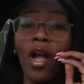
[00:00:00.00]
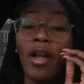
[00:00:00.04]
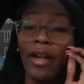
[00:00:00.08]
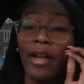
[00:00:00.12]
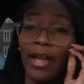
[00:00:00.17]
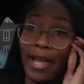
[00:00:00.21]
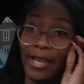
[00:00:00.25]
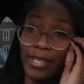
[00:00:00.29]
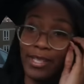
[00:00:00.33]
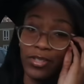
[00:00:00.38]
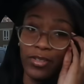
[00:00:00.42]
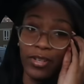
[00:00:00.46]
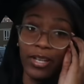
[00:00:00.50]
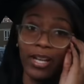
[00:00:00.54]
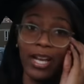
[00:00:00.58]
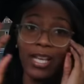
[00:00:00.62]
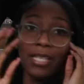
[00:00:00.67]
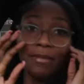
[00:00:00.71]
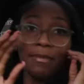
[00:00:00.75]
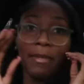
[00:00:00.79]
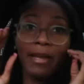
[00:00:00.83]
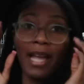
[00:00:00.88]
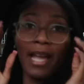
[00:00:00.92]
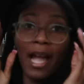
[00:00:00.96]
Okay, sorry
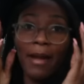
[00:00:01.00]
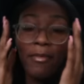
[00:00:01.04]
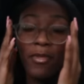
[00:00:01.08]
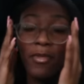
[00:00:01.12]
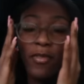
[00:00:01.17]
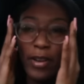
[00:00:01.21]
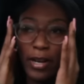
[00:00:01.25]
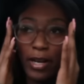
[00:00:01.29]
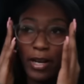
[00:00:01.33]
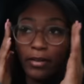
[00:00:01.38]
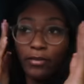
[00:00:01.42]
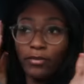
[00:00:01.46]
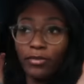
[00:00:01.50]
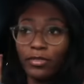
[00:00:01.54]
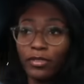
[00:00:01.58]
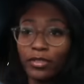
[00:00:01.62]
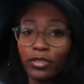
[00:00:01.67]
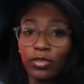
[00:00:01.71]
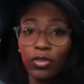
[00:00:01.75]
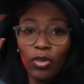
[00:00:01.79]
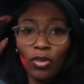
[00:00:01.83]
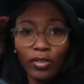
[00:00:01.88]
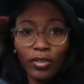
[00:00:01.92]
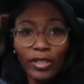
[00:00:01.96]
guys, my camera ran out of
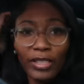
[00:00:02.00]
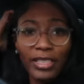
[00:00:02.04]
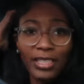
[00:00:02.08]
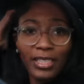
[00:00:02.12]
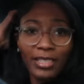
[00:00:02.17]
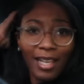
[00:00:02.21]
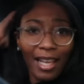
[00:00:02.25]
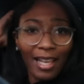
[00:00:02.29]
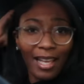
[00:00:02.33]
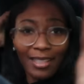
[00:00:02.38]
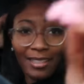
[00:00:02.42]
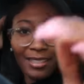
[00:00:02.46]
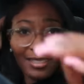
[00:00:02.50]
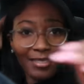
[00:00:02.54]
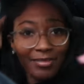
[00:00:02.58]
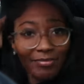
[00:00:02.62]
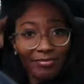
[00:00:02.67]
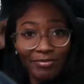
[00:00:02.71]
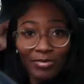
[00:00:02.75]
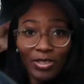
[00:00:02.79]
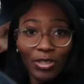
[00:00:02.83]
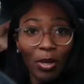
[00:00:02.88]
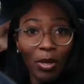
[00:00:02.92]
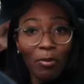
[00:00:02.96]
storage, like,
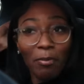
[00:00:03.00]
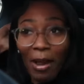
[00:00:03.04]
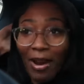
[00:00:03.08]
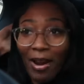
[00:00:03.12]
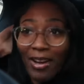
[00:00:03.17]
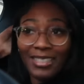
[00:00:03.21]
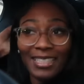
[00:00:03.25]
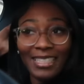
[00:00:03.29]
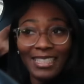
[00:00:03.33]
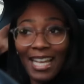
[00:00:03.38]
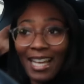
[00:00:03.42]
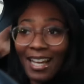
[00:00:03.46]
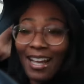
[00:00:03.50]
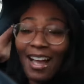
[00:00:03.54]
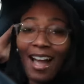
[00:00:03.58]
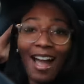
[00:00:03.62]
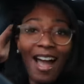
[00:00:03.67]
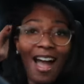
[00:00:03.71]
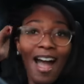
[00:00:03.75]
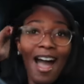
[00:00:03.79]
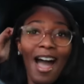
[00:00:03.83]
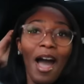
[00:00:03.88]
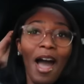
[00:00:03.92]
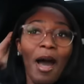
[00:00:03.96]
so embarrassing.
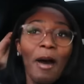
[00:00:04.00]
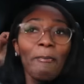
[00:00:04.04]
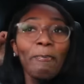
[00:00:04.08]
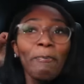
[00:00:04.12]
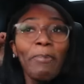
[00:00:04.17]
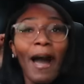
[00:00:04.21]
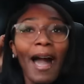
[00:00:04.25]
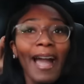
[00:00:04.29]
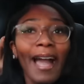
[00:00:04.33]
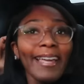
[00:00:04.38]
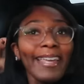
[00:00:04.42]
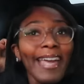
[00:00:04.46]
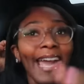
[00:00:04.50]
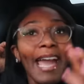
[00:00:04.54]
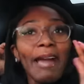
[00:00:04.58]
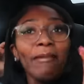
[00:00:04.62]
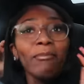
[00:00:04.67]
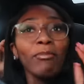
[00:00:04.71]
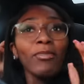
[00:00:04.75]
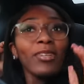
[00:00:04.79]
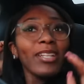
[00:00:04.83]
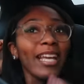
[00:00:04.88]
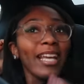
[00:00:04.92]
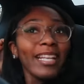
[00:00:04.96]
But I
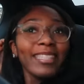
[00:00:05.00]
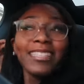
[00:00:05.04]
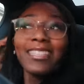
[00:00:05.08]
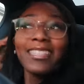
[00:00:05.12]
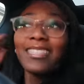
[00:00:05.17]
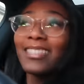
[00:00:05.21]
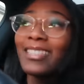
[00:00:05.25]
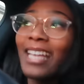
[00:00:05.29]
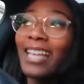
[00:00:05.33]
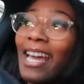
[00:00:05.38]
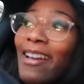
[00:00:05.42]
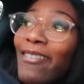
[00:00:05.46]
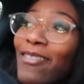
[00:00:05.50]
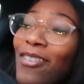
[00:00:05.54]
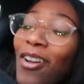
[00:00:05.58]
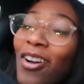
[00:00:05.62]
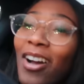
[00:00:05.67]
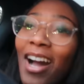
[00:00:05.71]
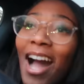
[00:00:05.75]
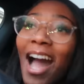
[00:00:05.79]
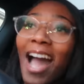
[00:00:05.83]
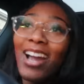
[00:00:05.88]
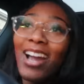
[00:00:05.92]
came on here to say vlog,